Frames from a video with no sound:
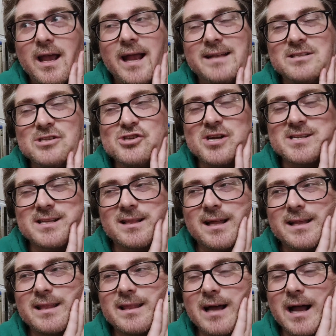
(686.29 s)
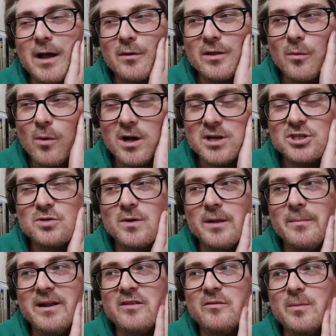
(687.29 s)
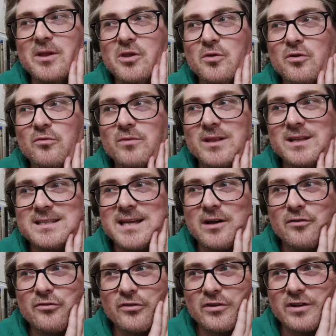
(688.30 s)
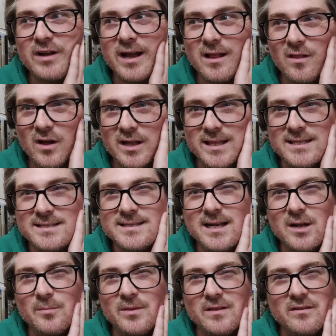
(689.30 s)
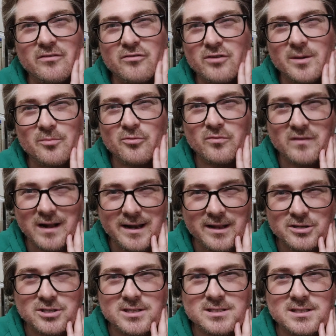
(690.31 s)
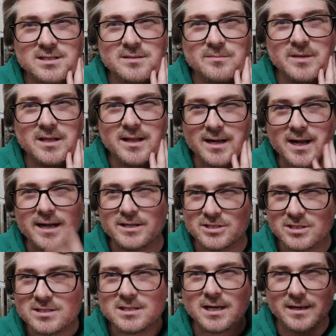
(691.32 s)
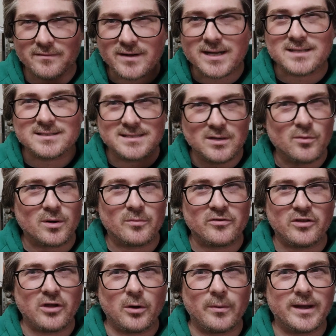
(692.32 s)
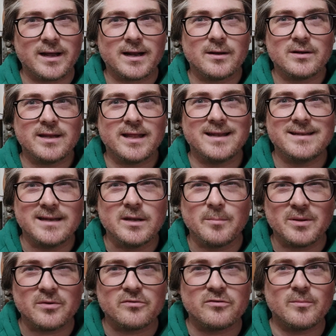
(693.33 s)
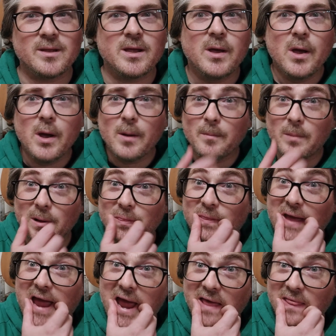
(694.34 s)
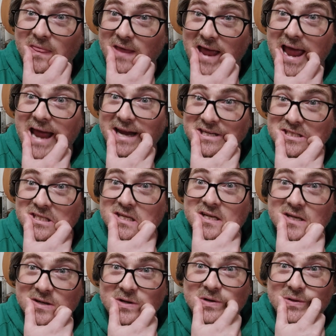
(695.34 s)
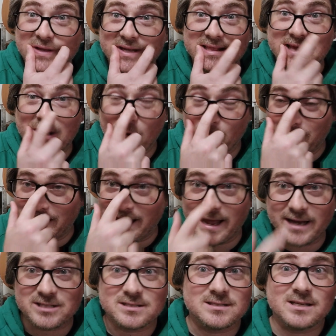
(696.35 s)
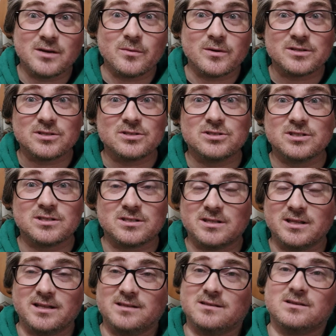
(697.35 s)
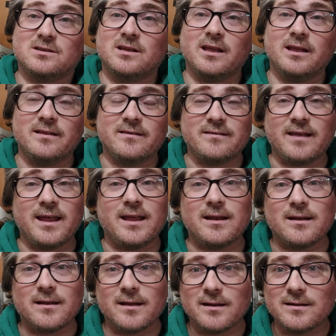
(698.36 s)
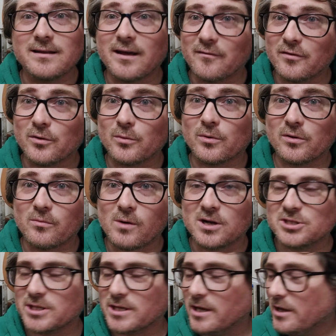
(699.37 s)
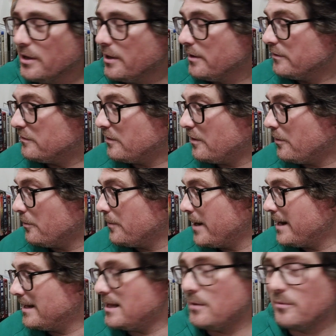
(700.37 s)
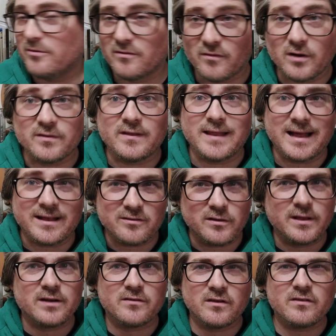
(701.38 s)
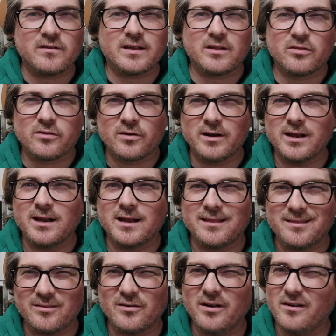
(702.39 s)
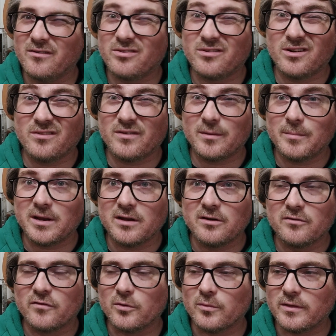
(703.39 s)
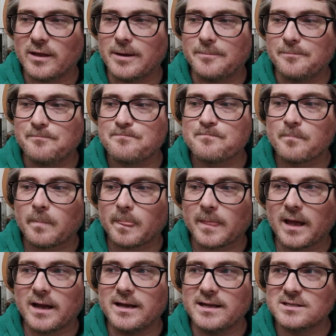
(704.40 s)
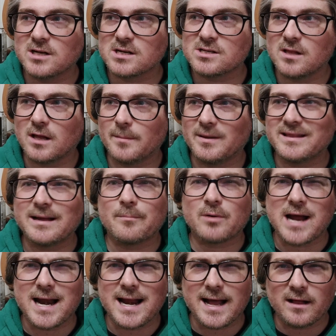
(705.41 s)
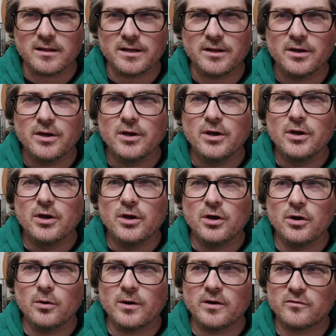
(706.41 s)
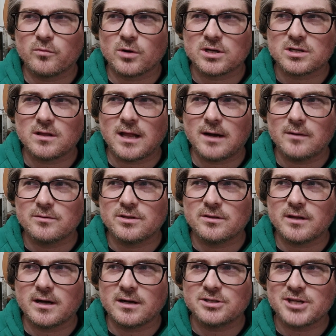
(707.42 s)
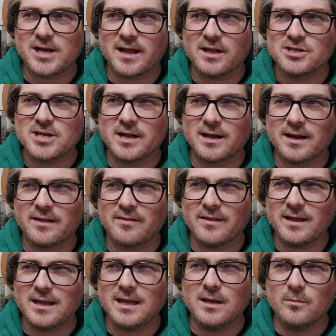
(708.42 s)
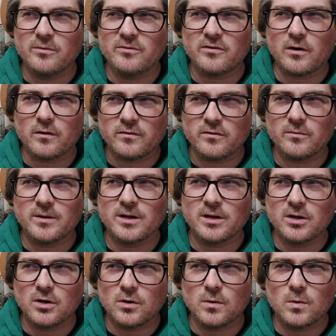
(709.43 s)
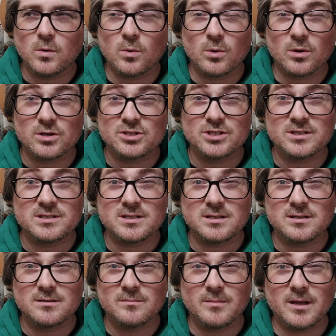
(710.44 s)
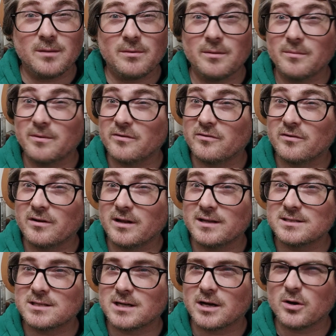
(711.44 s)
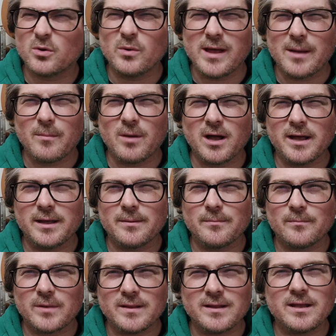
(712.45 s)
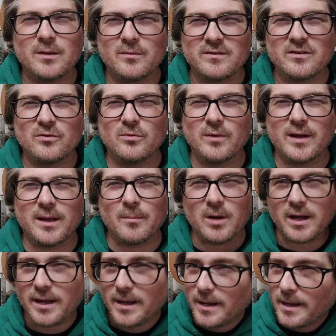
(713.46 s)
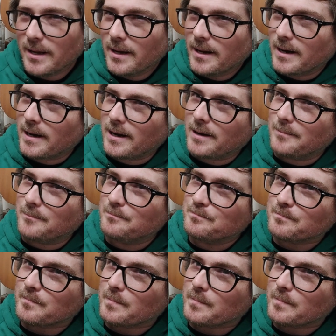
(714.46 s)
It's interesting. Like I only watched 20 minutes, but you could really tell through the dialogue and the setup that the script was not interesting to me. Like I could see where it was going, and it didn't appeal to me. But the action, like that opening action sequence, is just it's insane and definitely worth watching. So and he was involved in that. So there's this like 30 or 35 minute interview with him, and he talks a lot about that. Brad Allen, who has worked a lot with Jackie Chan, I think he was also in Gorgeous and maybe Mr. Nice Guy or Who Am I? I think he was in Who Am I.